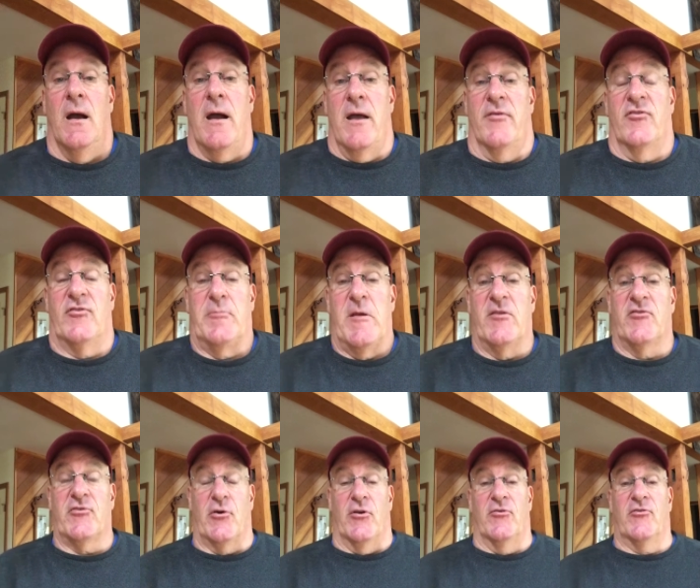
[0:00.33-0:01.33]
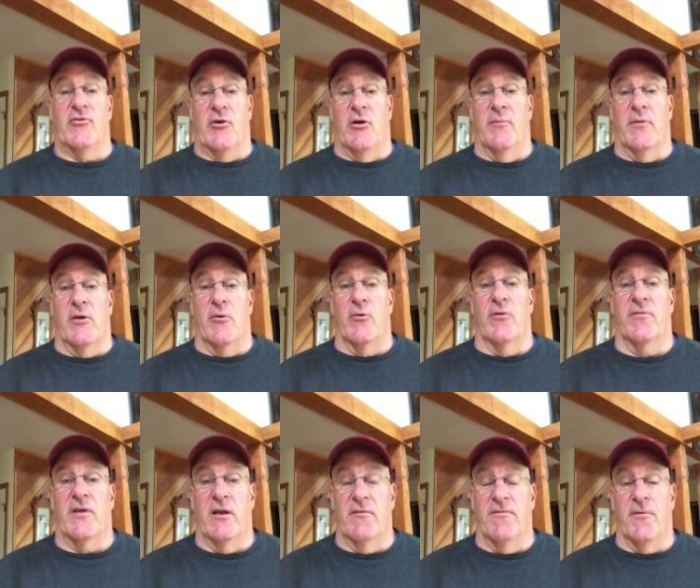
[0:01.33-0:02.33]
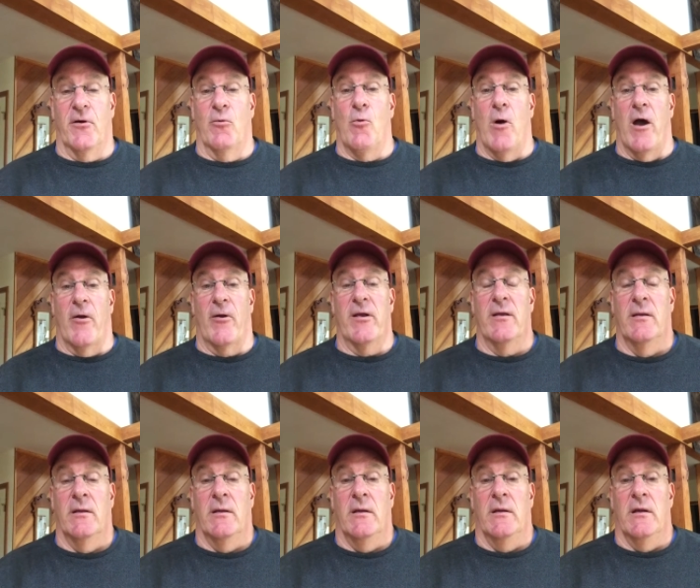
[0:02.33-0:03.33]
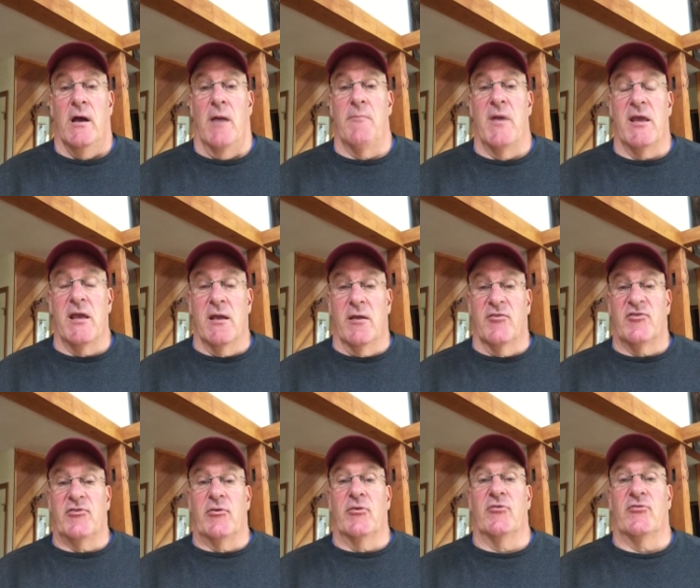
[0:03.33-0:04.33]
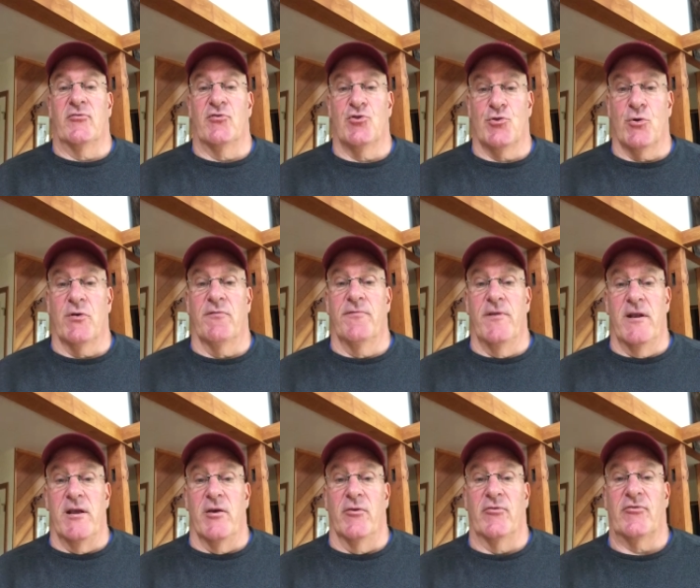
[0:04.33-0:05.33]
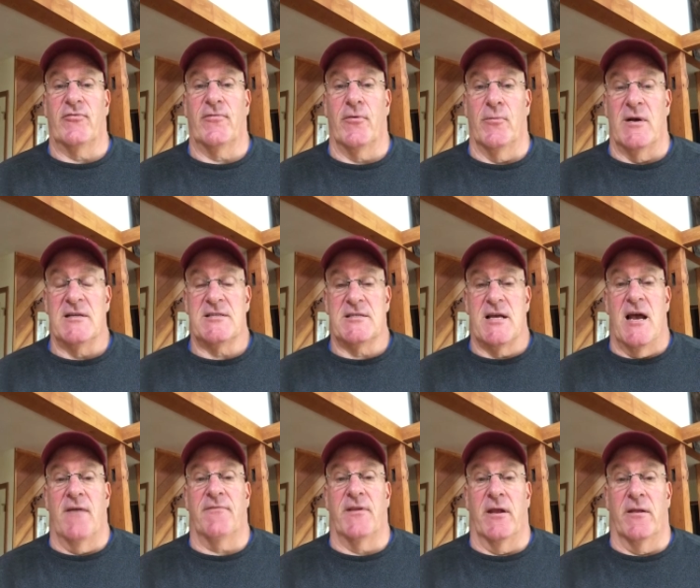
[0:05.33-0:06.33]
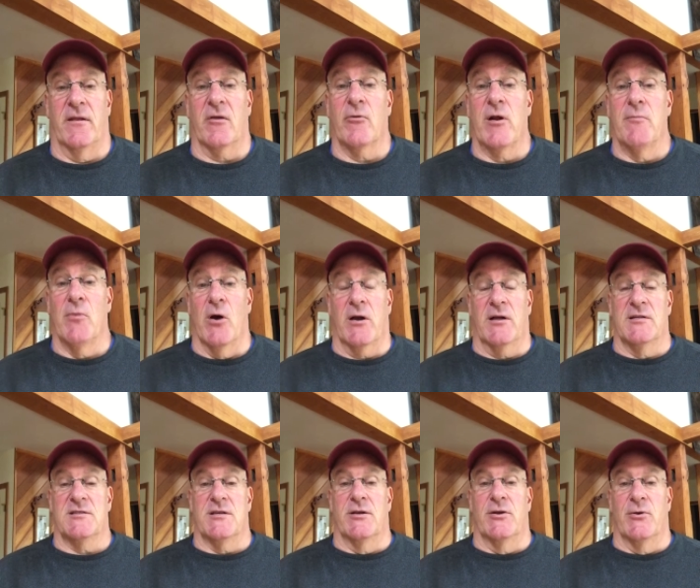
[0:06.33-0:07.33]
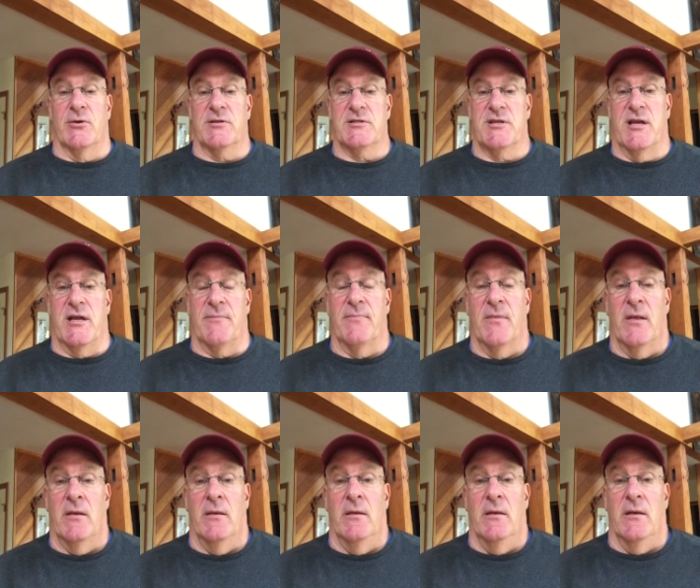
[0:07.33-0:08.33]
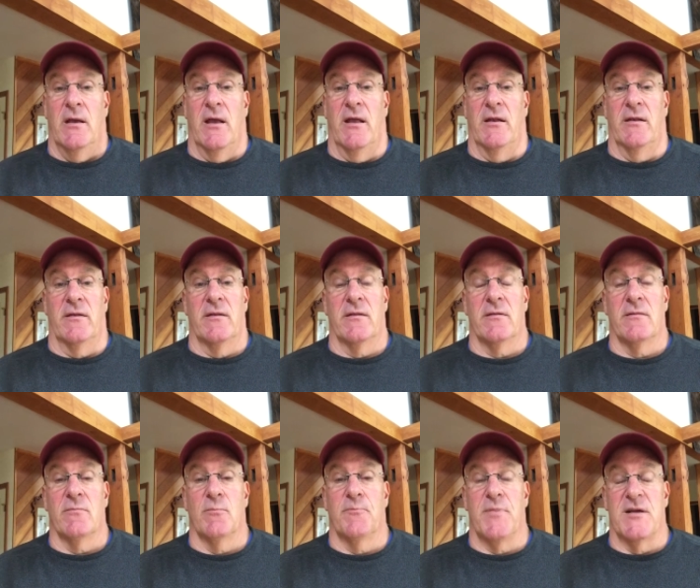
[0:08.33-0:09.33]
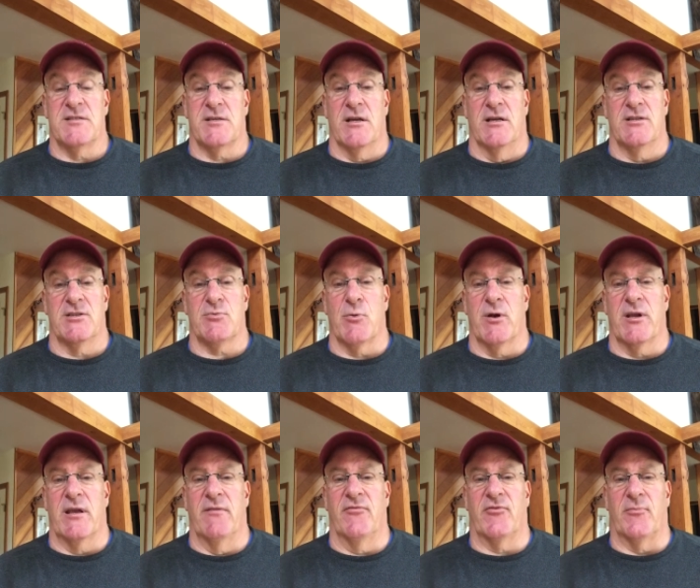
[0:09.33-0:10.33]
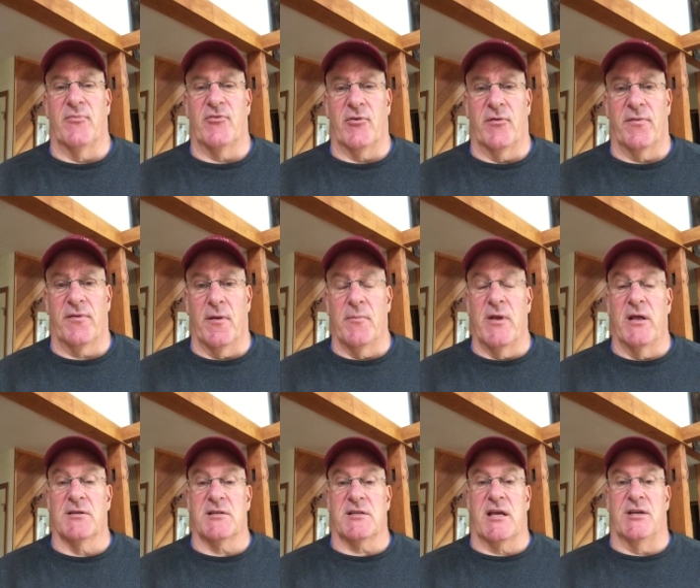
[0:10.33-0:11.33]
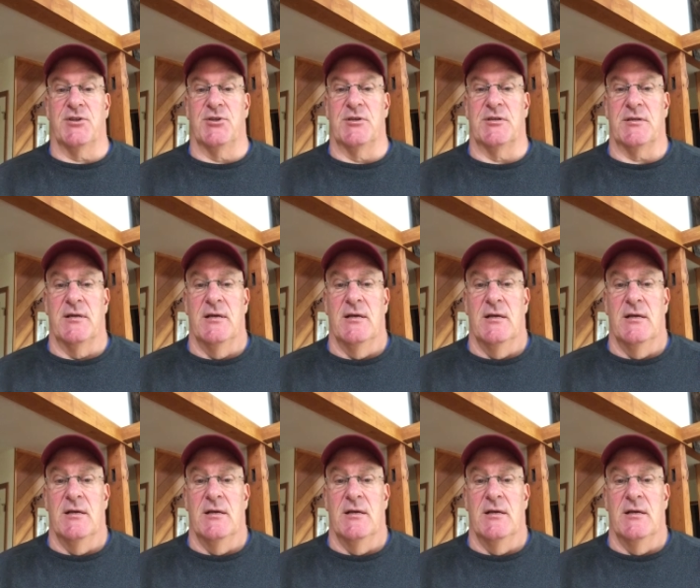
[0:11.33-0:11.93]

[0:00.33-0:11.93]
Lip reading: Hi, this is Pete Saltonstall. I'm the owner of King Ferry Winery. I'm making a series of short videos for my staff down the green markets in New York City. And basically, I just wanted to give some sort of thumbnail sketches